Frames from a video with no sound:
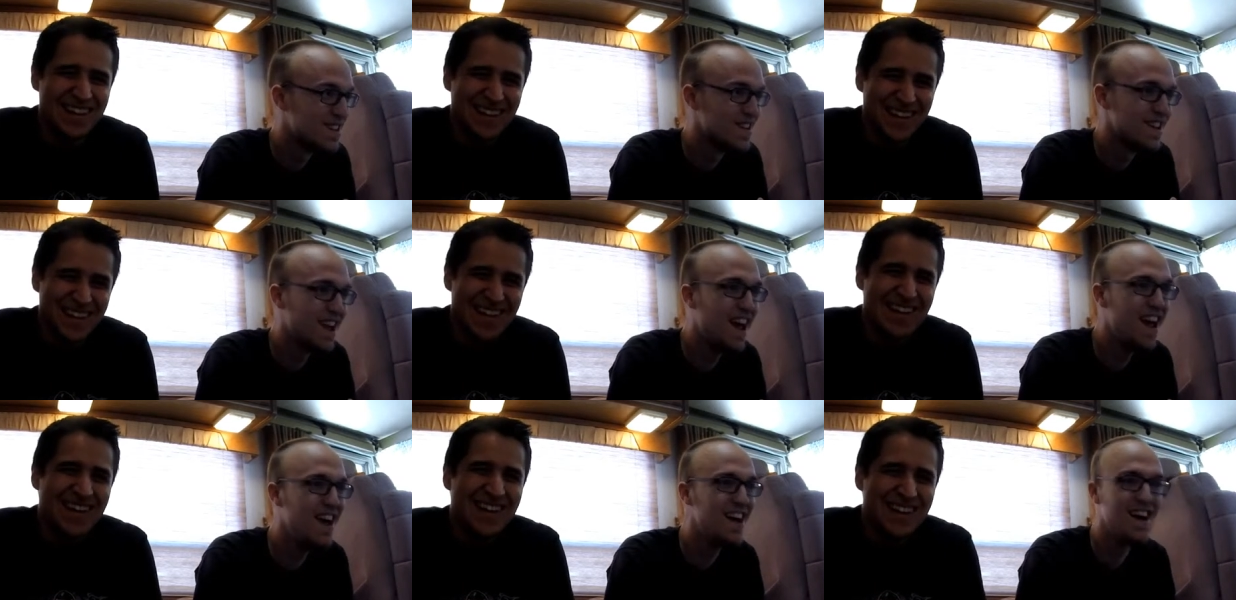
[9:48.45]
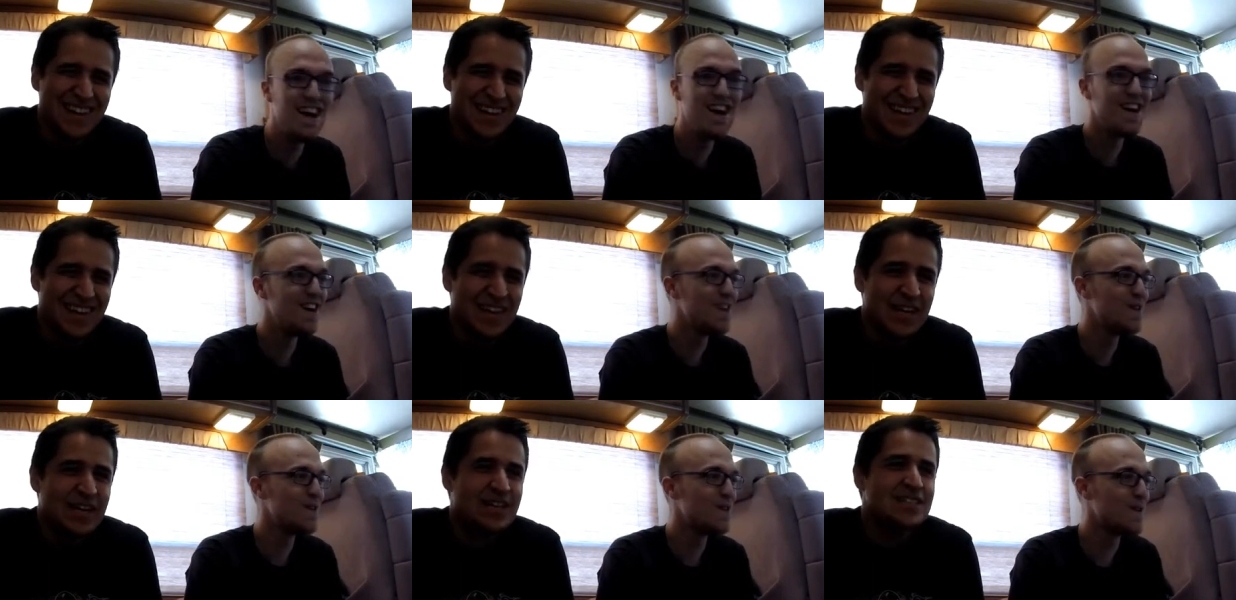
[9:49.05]

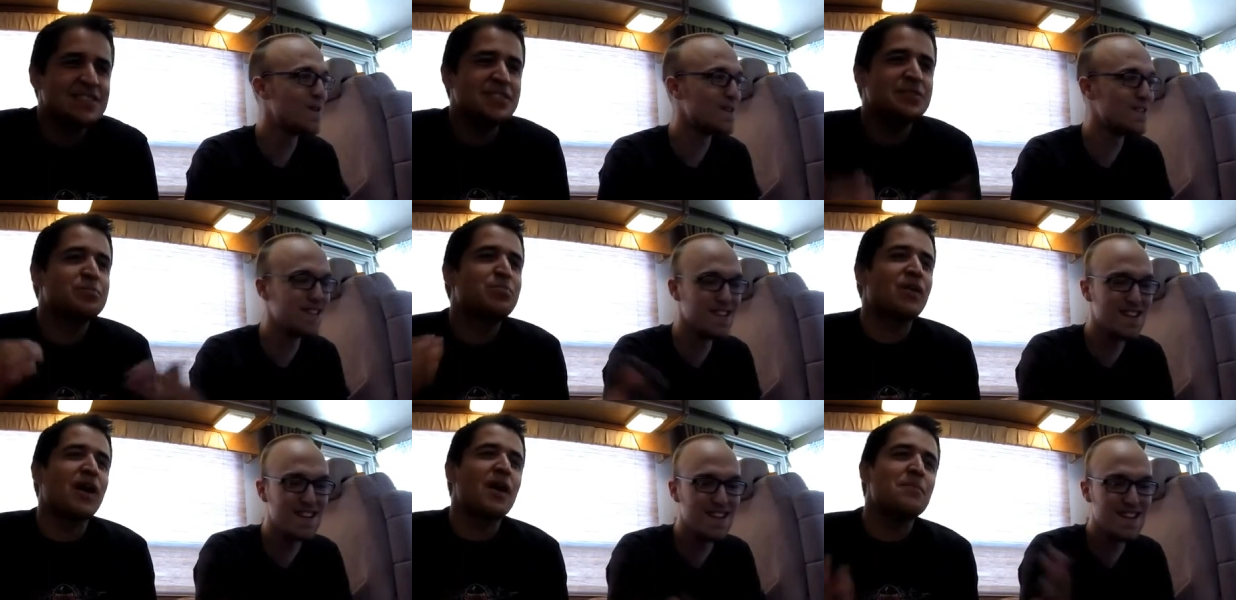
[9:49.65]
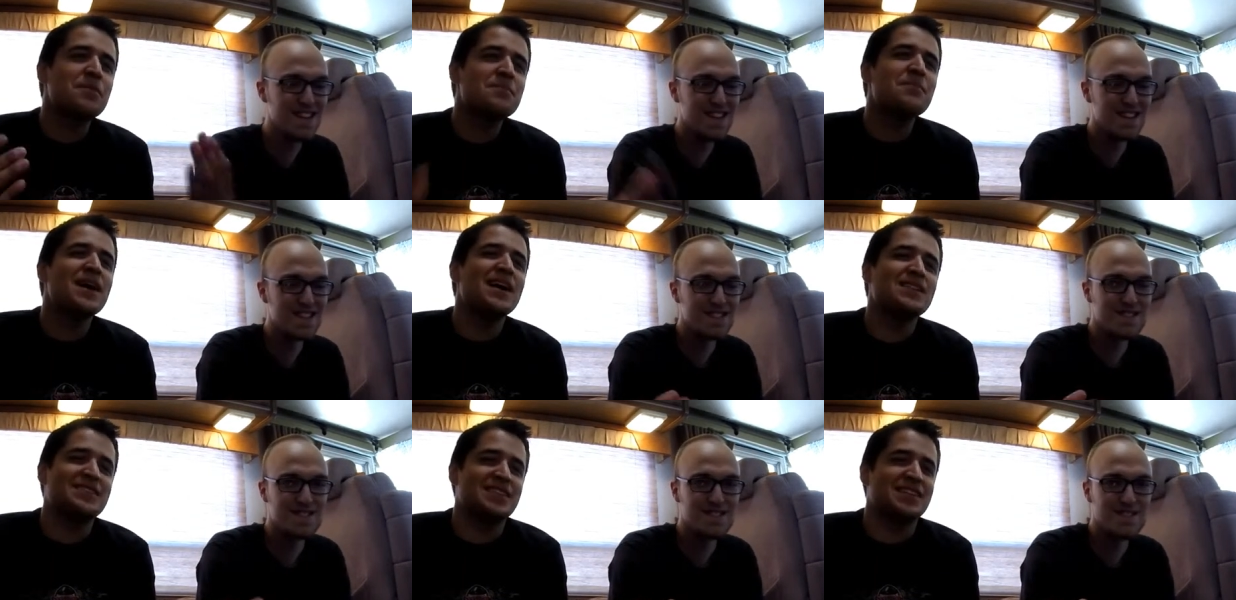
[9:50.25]
Speaker 1: Because it's proper
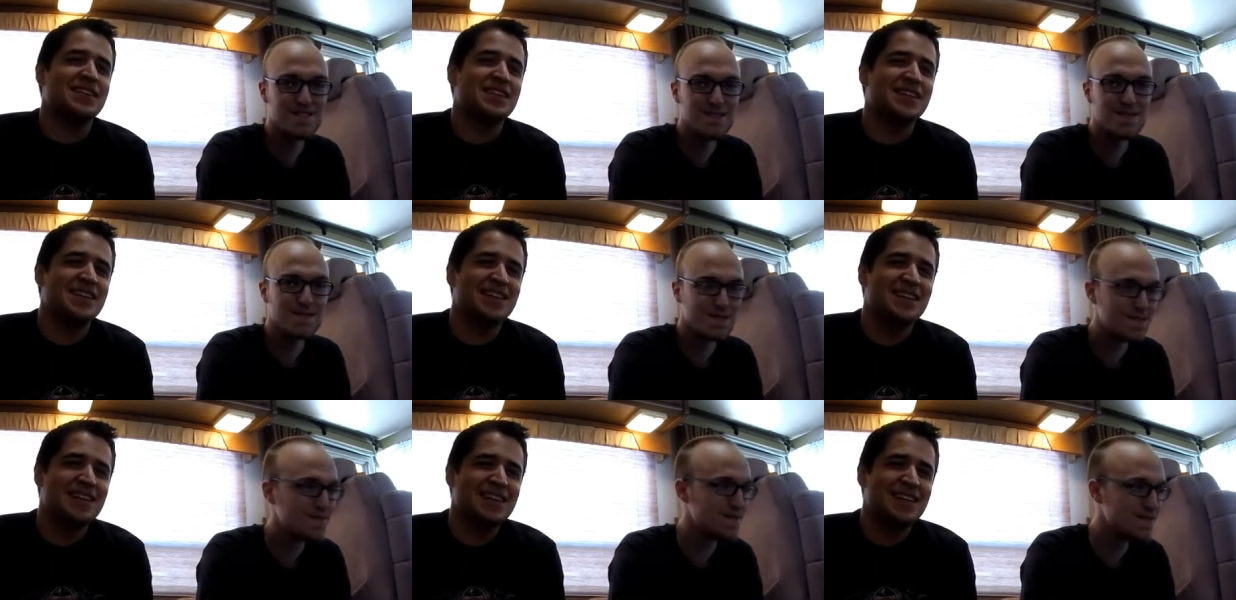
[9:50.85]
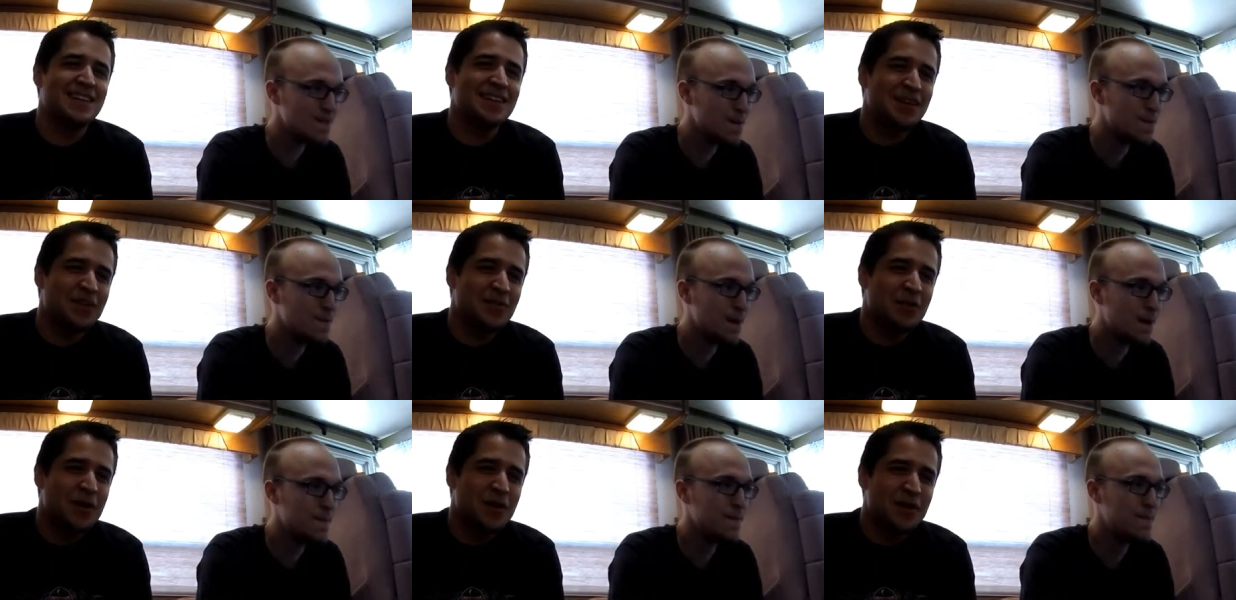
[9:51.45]
magic.
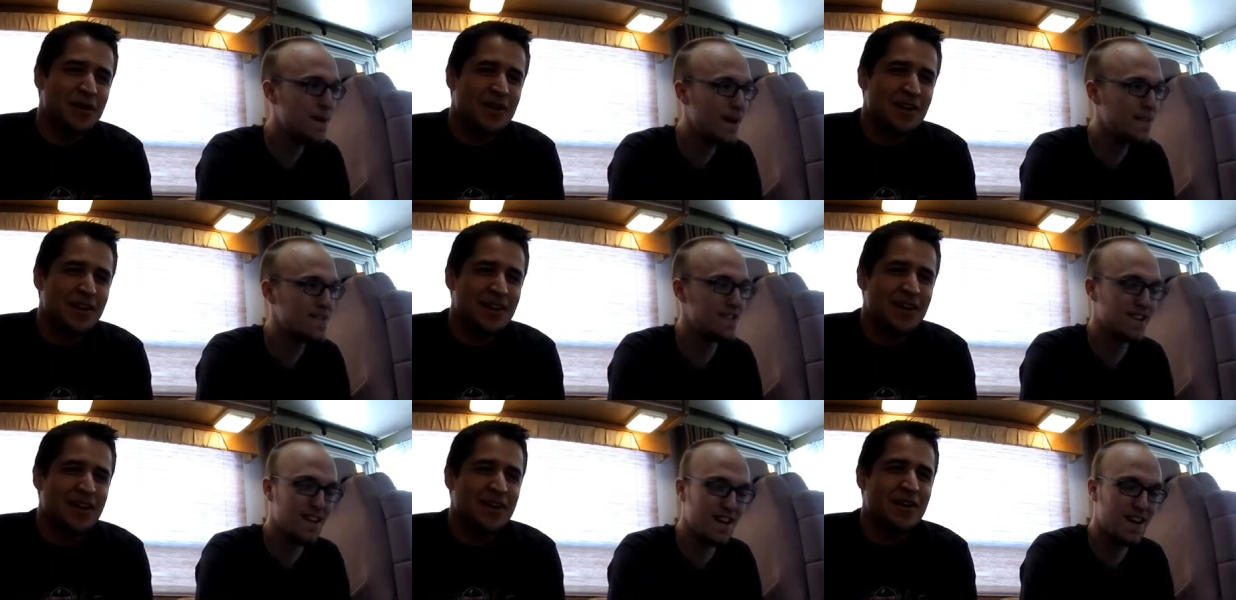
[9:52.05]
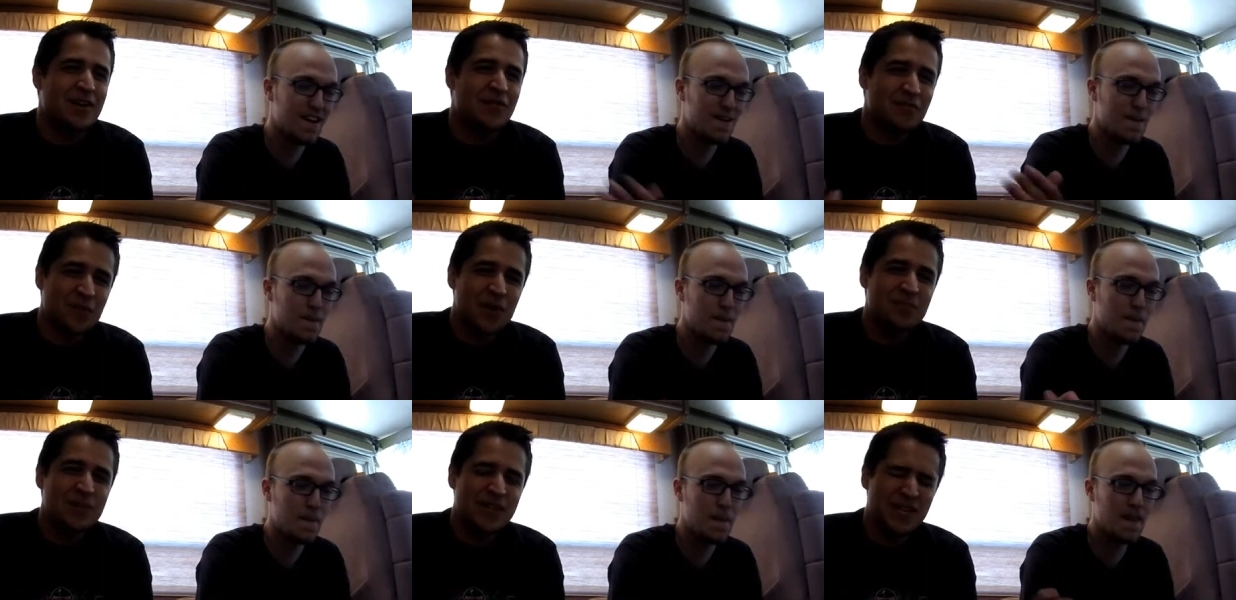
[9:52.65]
Proper magic, yeah.
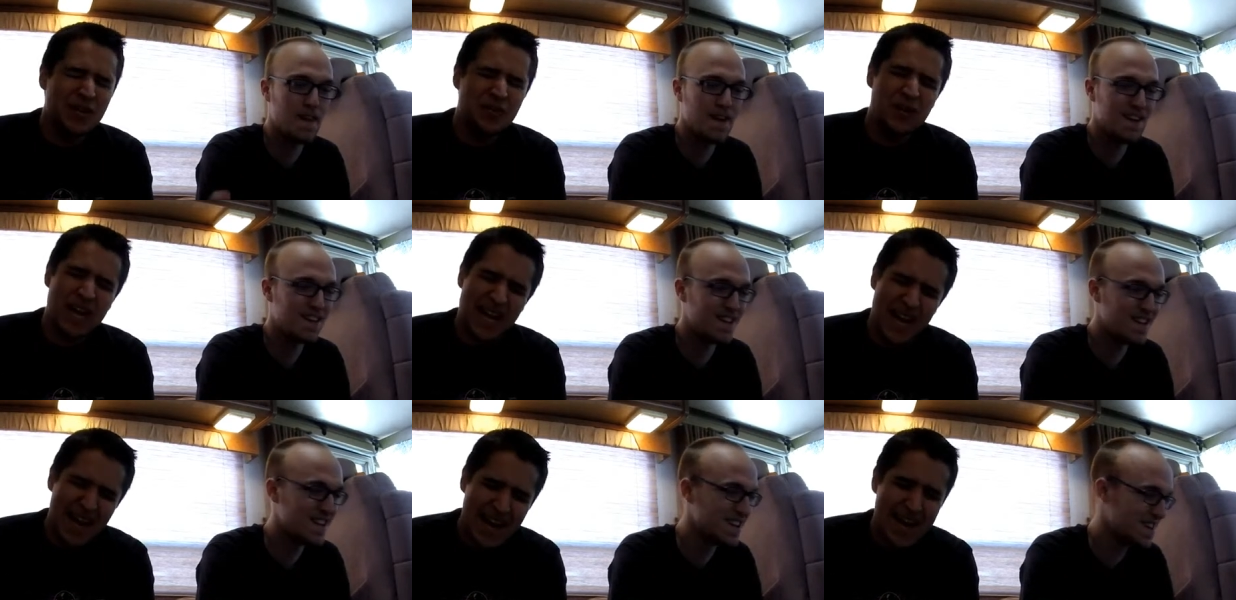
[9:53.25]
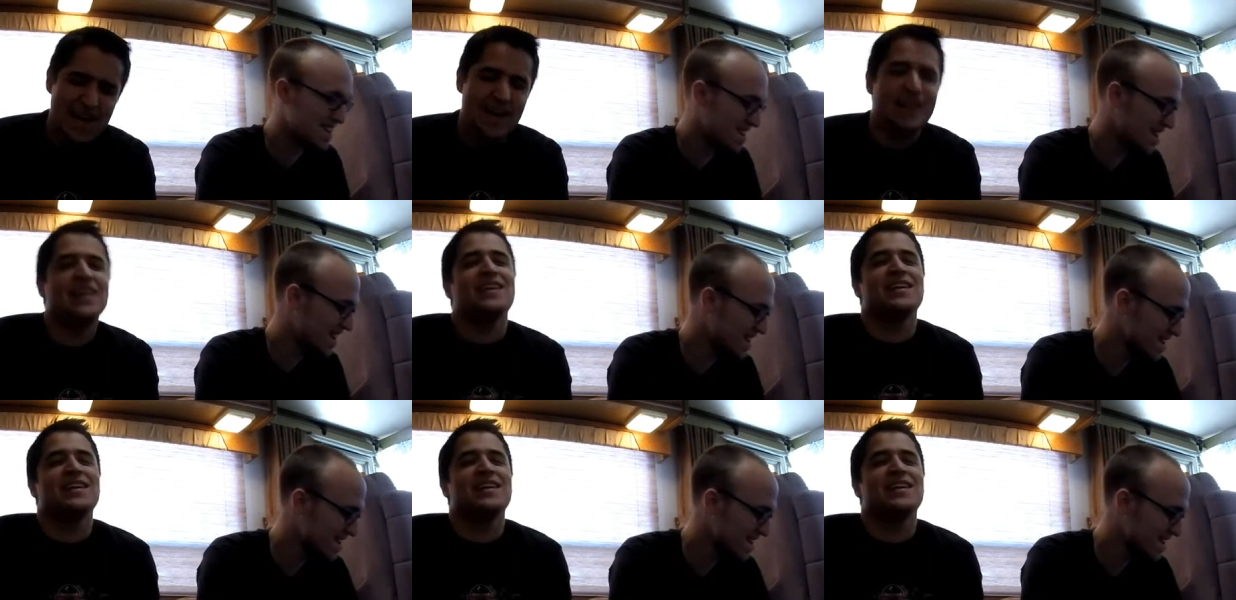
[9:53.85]
From the U K!